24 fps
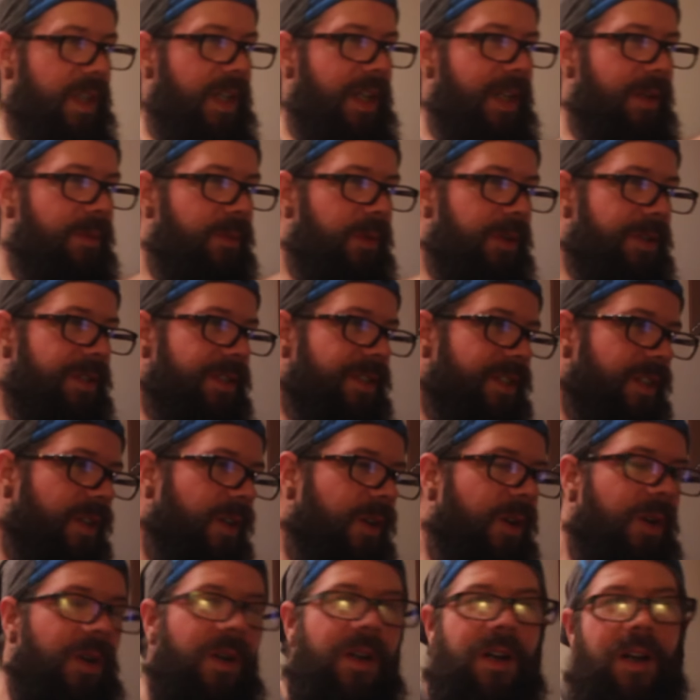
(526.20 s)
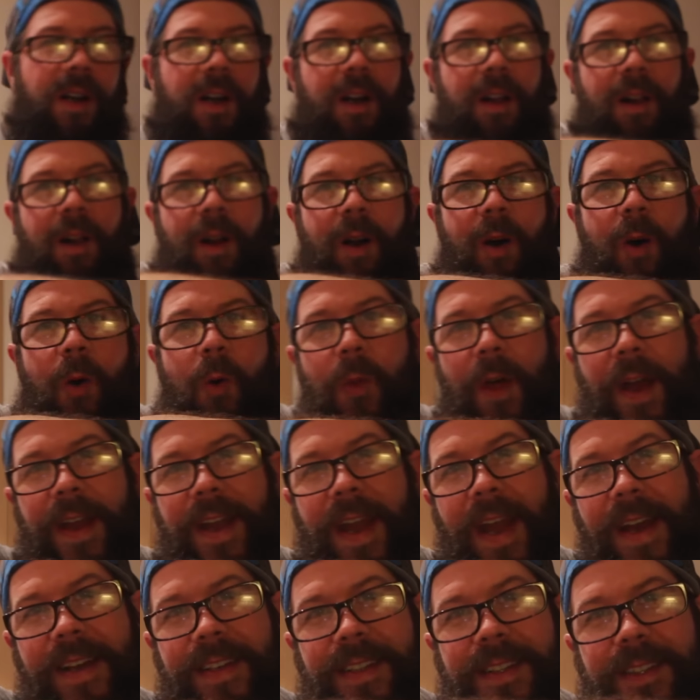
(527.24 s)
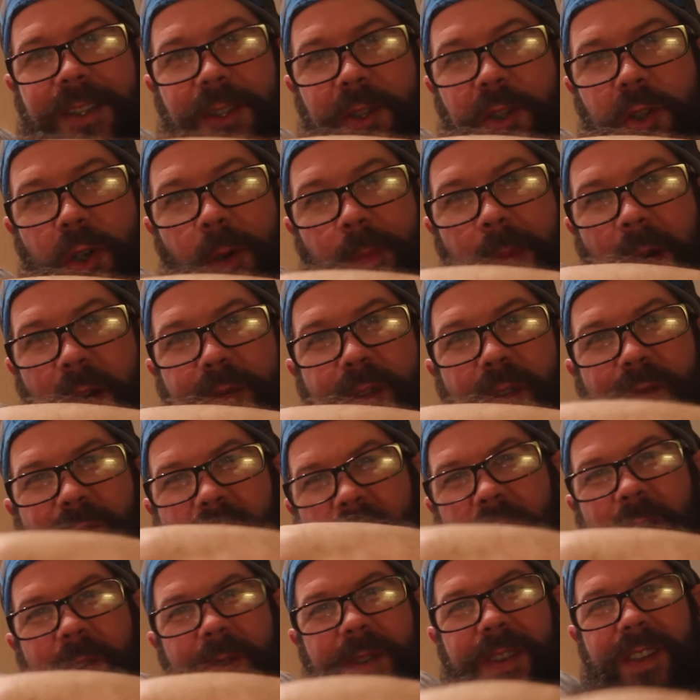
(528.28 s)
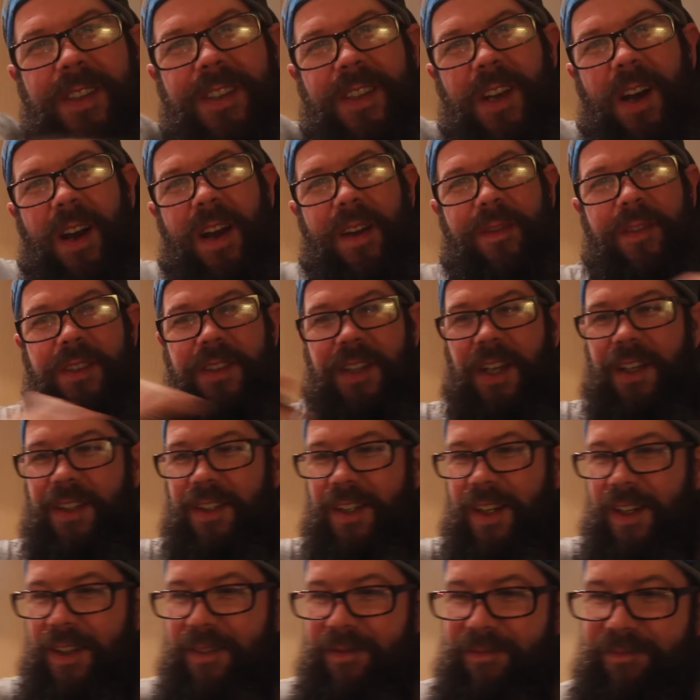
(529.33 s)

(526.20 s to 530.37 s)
It was all they had in the shop over the road that I haven't done yet.